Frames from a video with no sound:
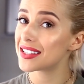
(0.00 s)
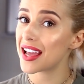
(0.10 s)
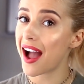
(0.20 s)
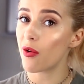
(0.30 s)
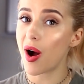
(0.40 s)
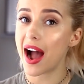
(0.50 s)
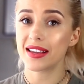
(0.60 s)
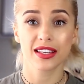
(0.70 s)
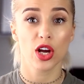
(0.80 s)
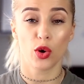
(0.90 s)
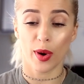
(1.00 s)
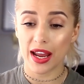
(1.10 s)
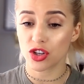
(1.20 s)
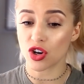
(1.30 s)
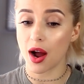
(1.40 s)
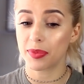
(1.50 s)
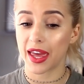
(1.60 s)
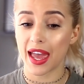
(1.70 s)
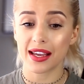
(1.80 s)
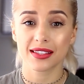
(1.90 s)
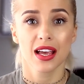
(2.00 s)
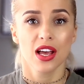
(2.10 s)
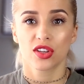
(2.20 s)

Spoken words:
DIYs, raindrop cakes.